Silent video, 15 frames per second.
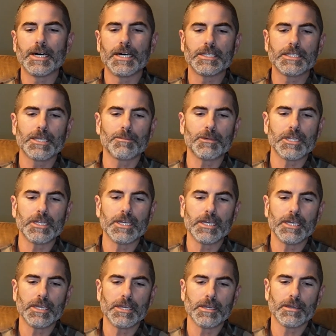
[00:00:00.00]
some of
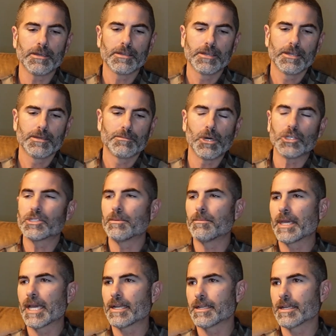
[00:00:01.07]
the most
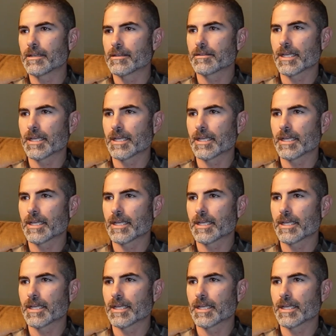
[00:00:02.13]
demanding